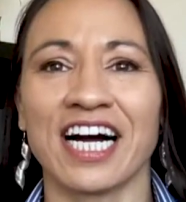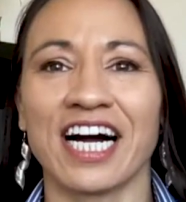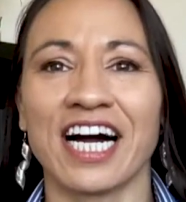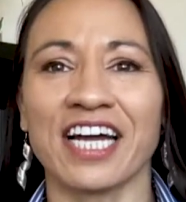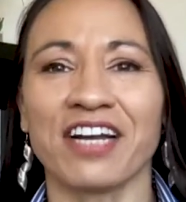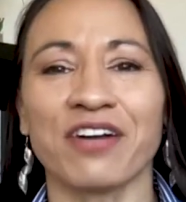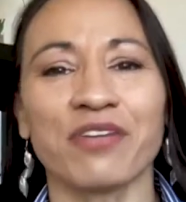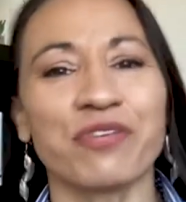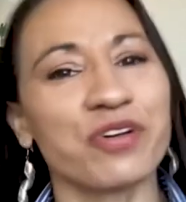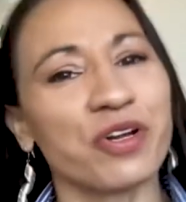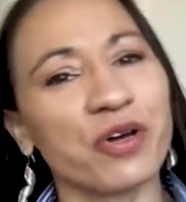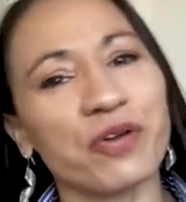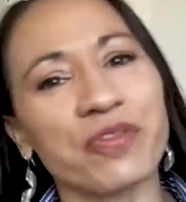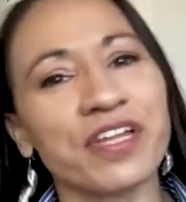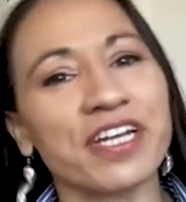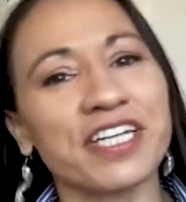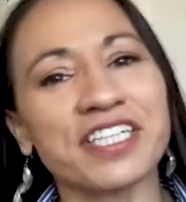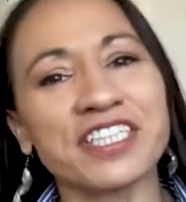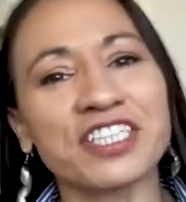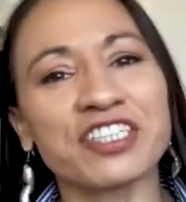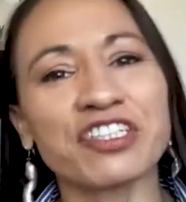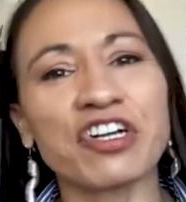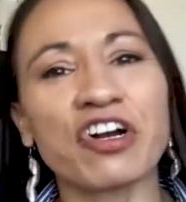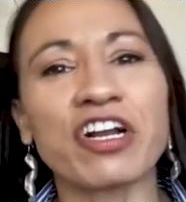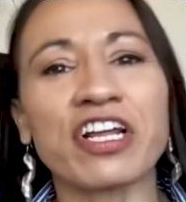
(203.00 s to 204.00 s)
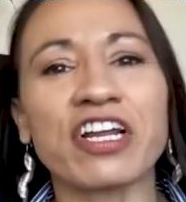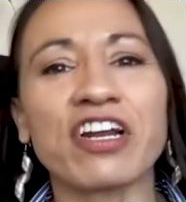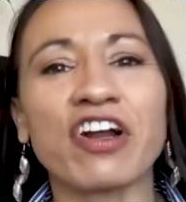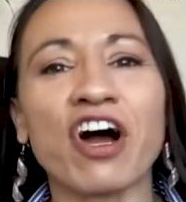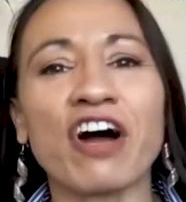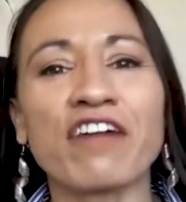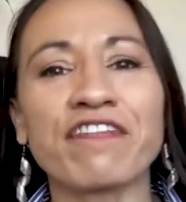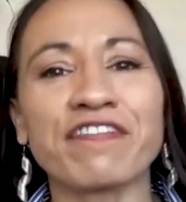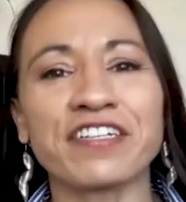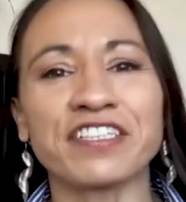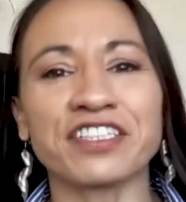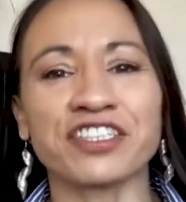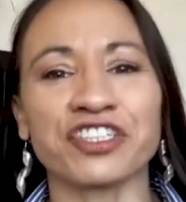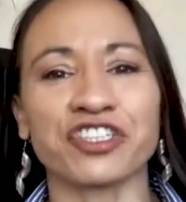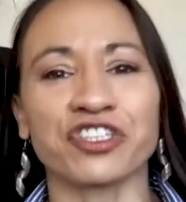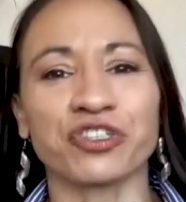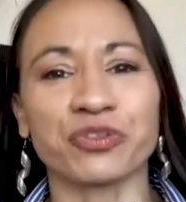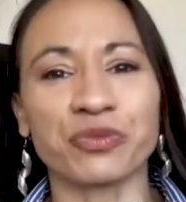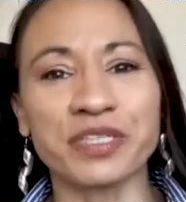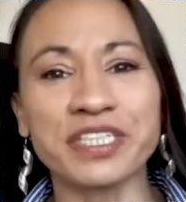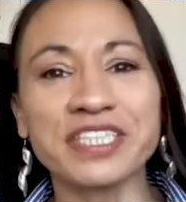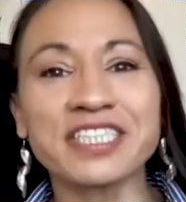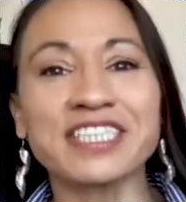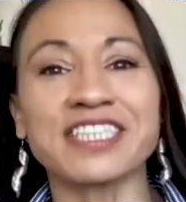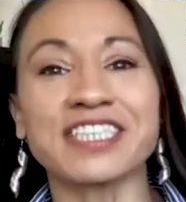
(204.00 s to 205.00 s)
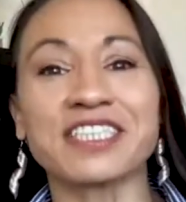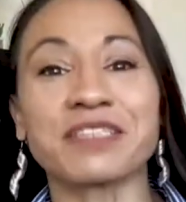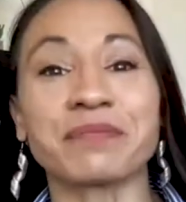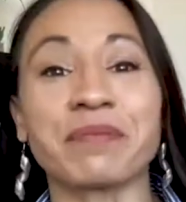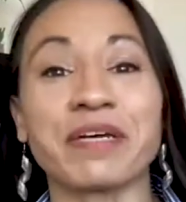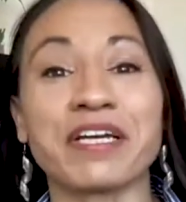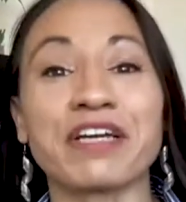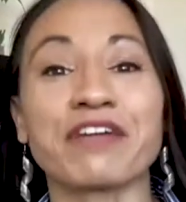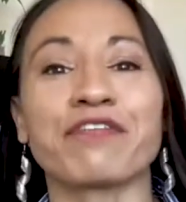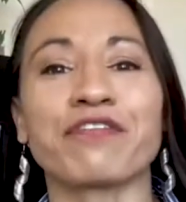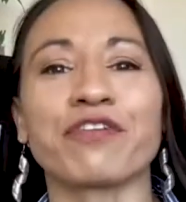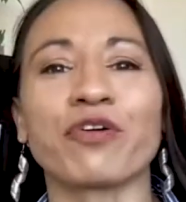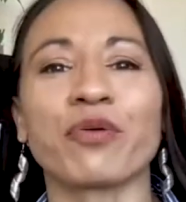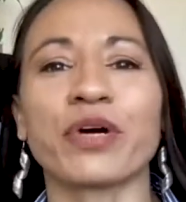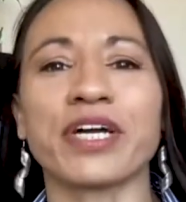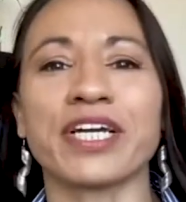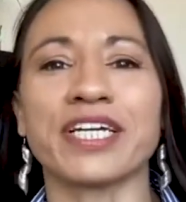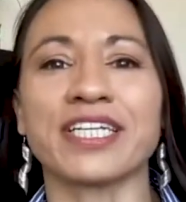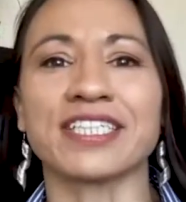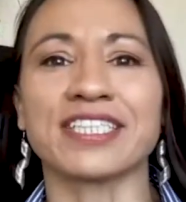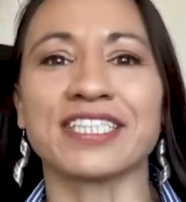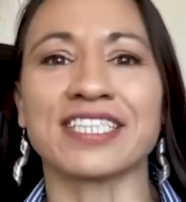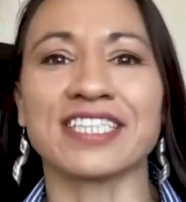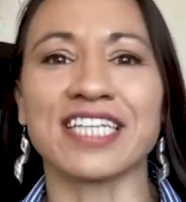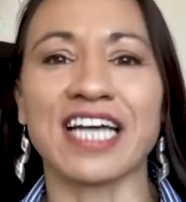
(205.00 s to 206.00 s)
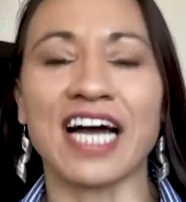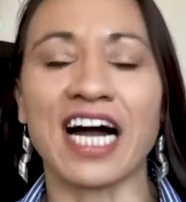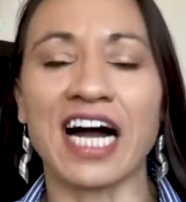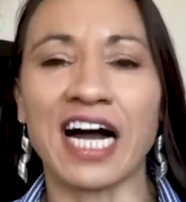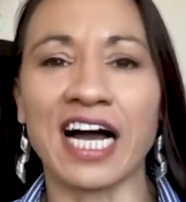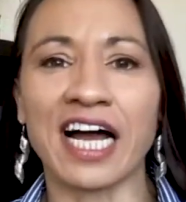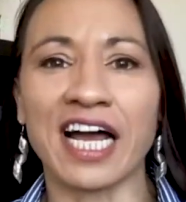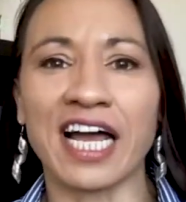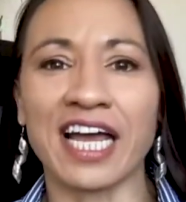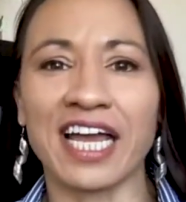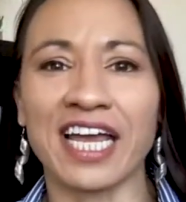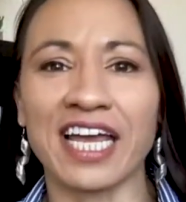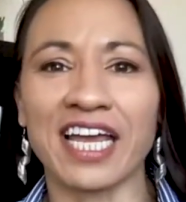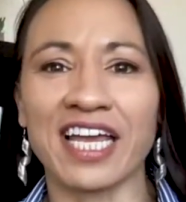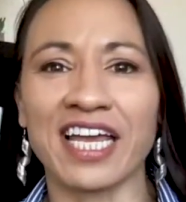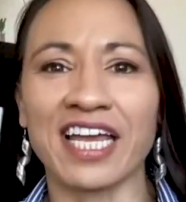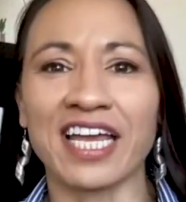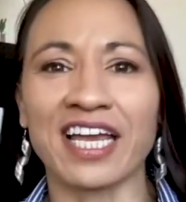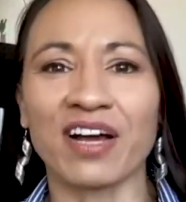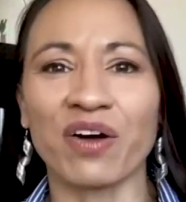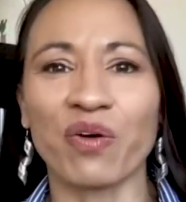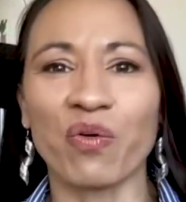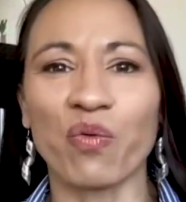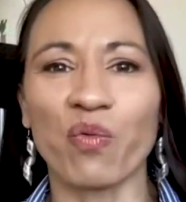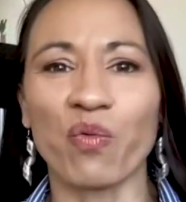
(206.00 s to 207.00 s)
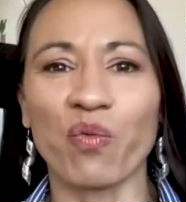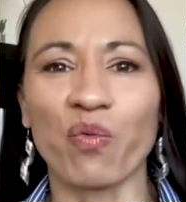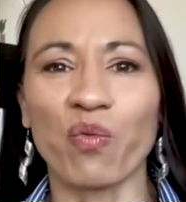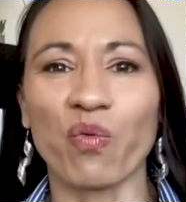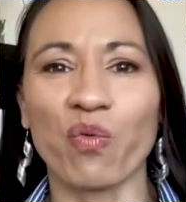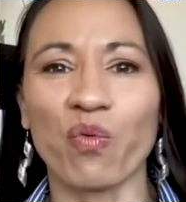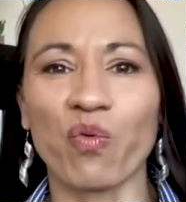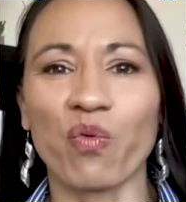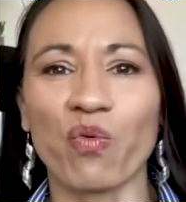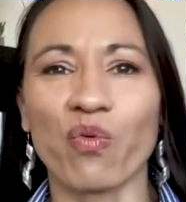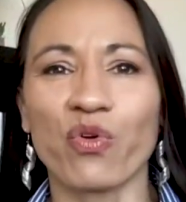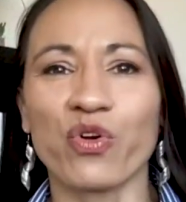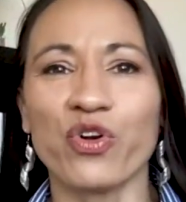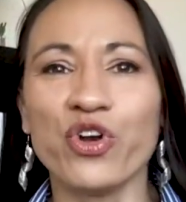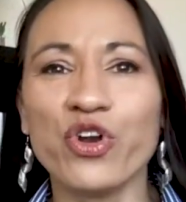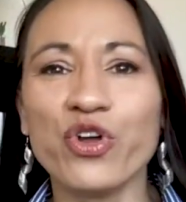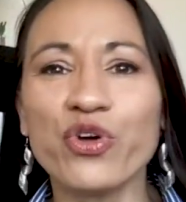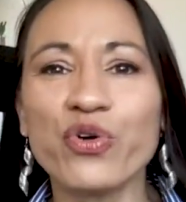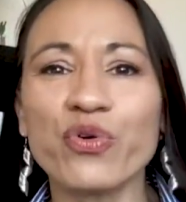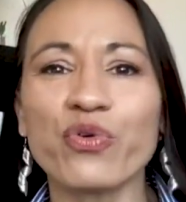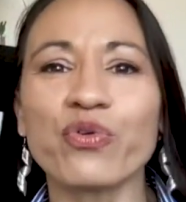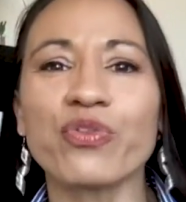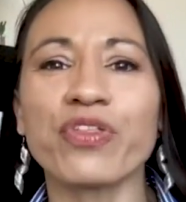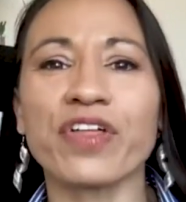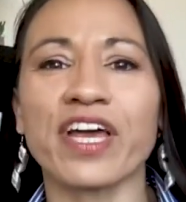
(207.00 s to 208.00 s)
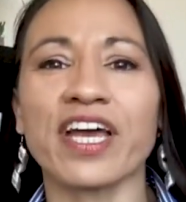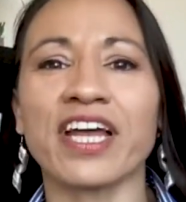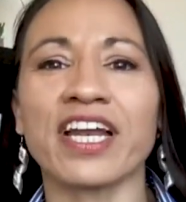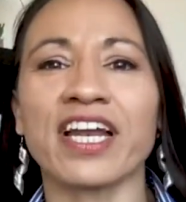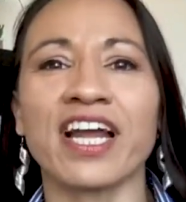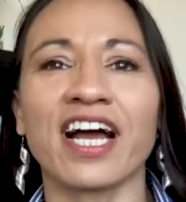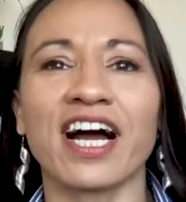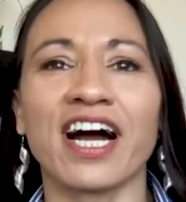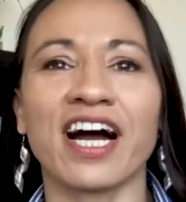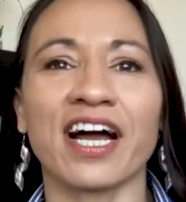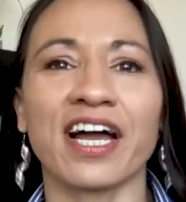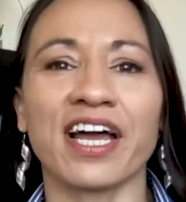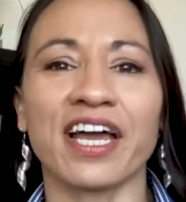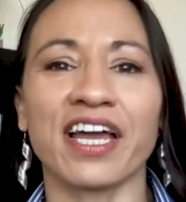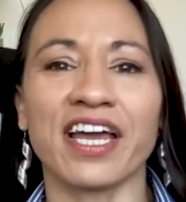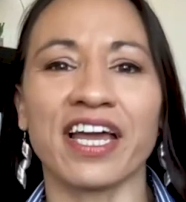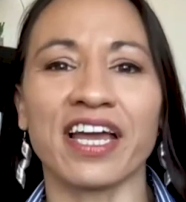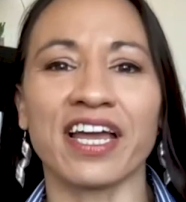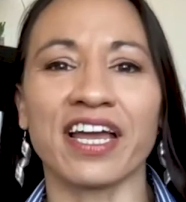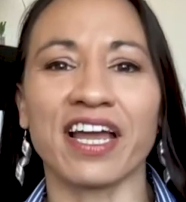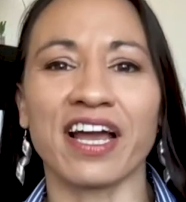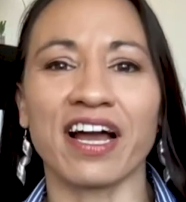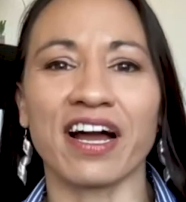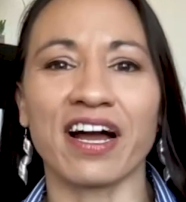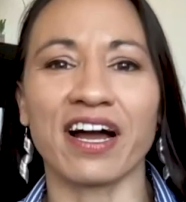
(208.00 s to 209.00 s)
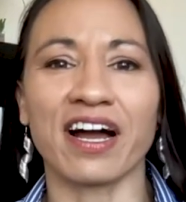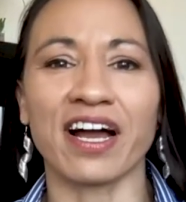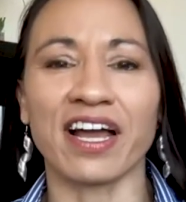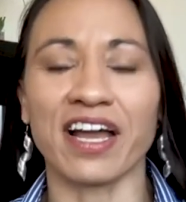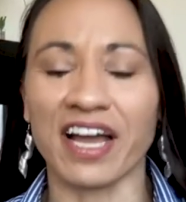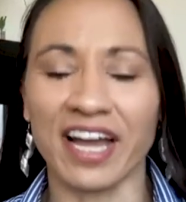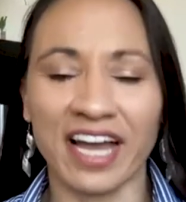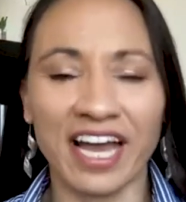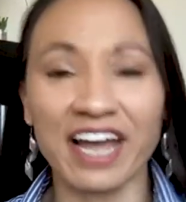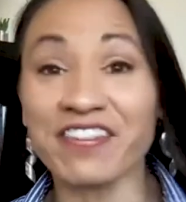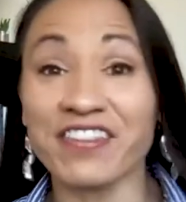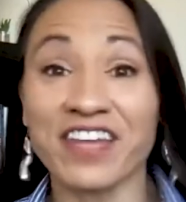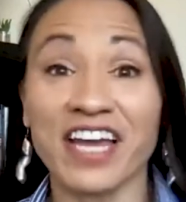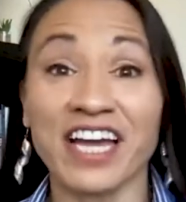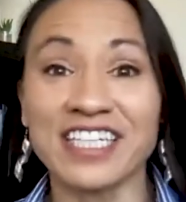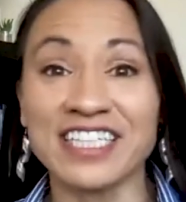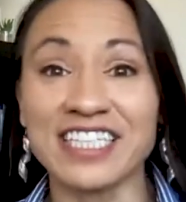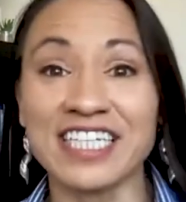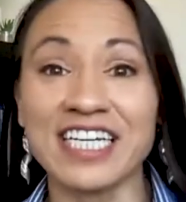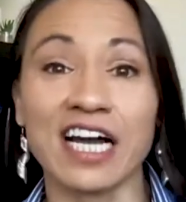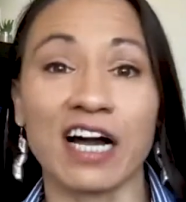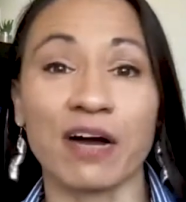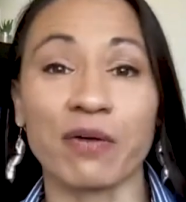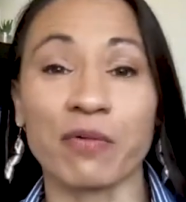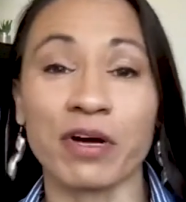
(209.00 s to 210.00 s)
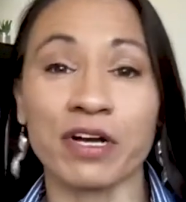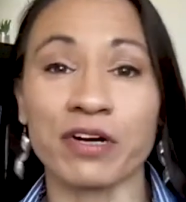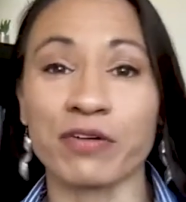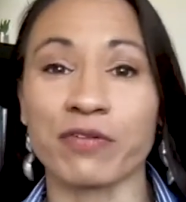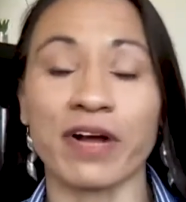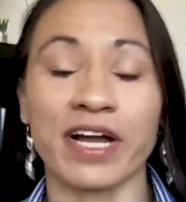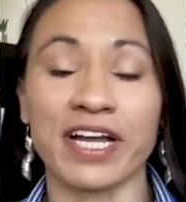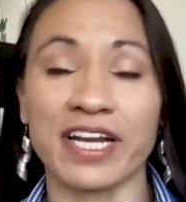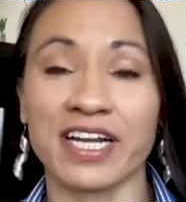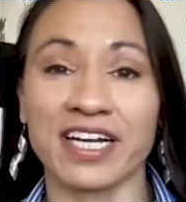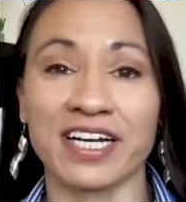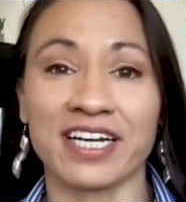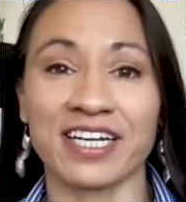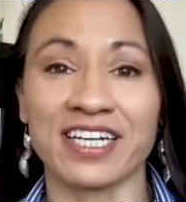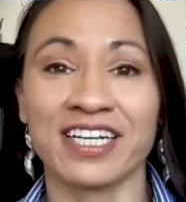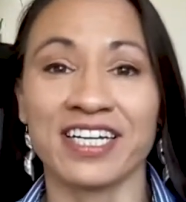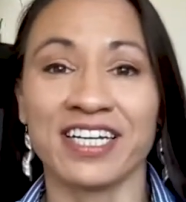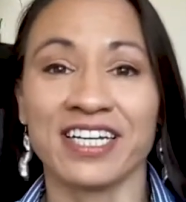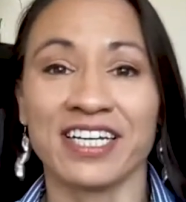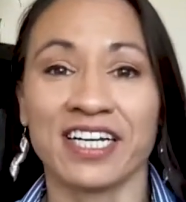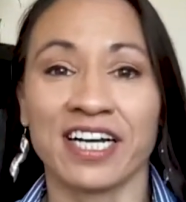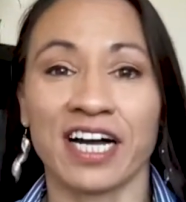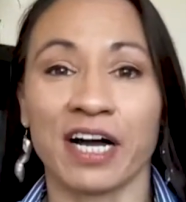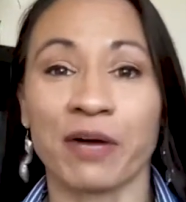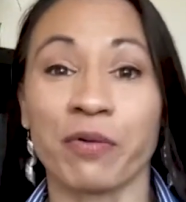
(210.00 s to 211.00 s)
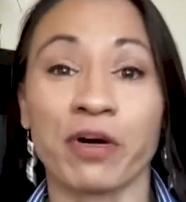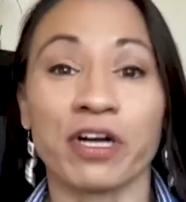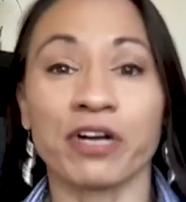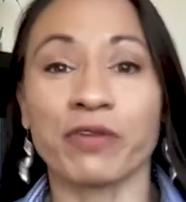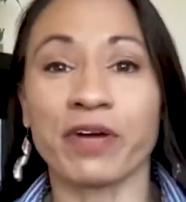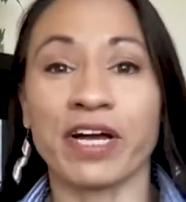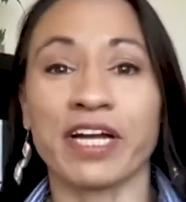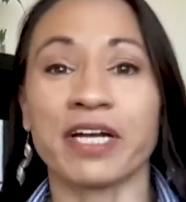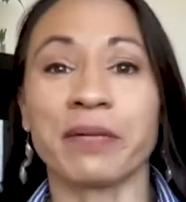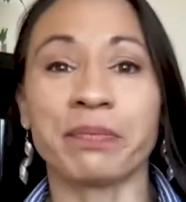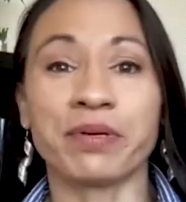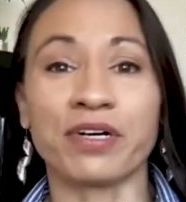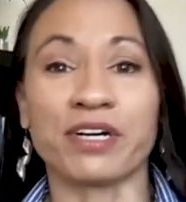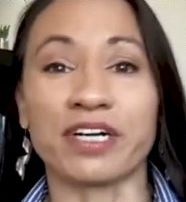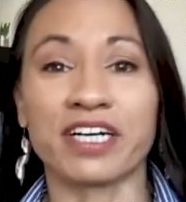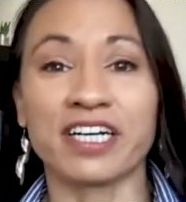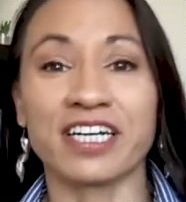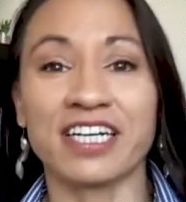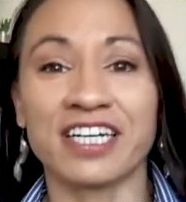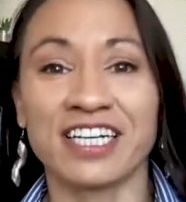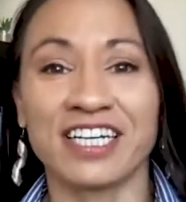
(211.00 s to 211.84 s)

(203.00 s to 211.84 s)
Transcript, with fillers: I don't know that it started off as Sharice's big voice. I knew that I I had the idea I want to write a I want to write a book.